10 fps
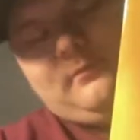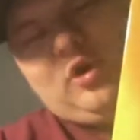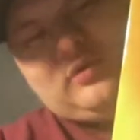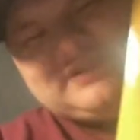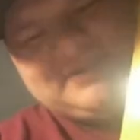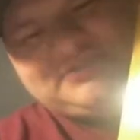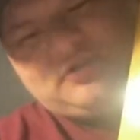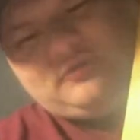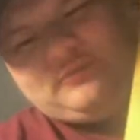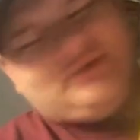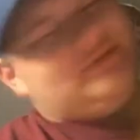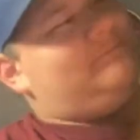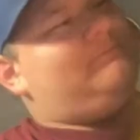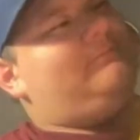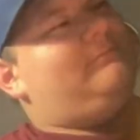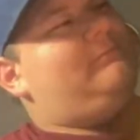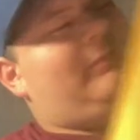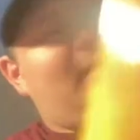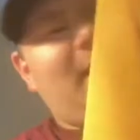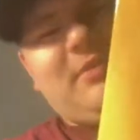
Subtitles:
Goat's Head Soup, not